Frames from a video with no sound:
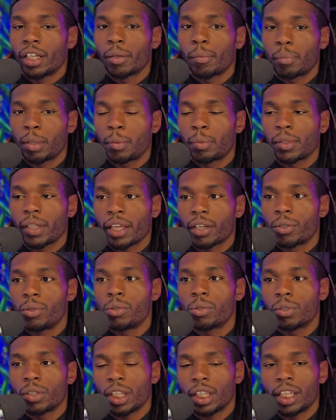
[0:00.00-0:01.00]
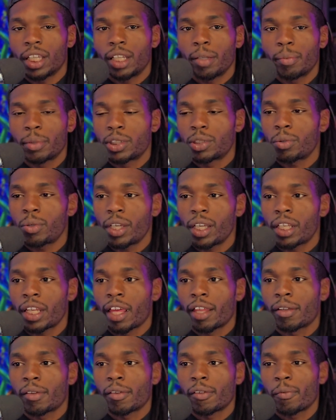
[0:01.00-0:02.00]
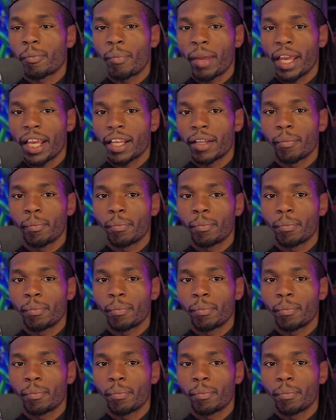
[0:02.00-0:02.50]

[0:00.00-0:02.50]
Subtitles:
people like Google can get in between and make